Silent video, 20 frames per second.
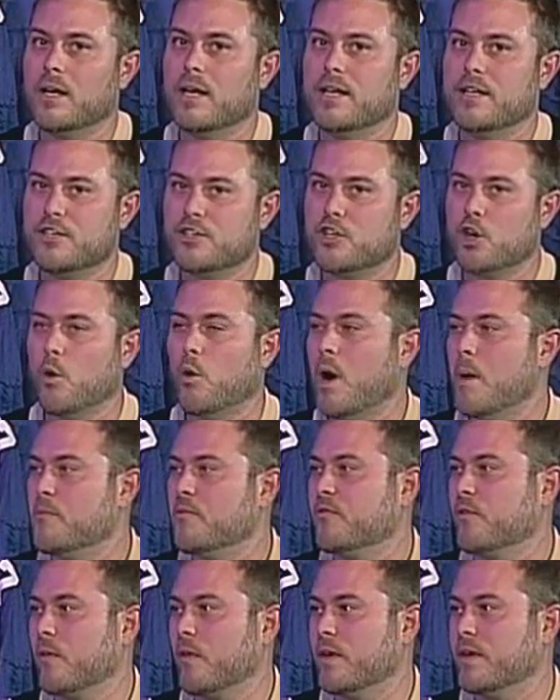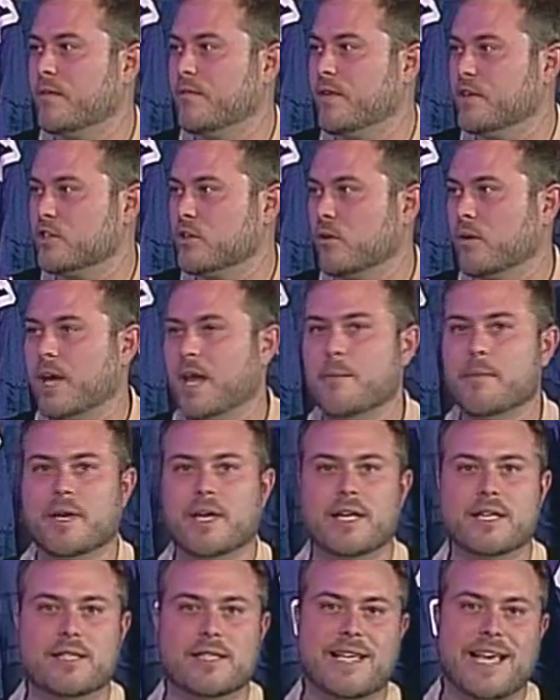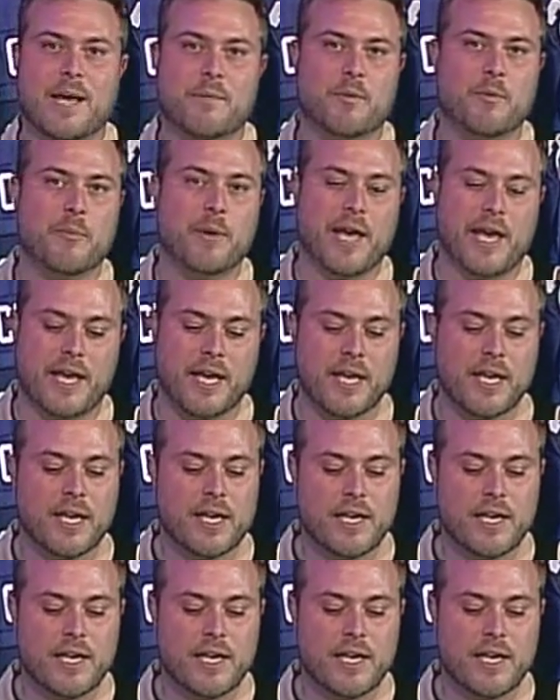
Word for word: and show up for the divisional game against Tampa Bay.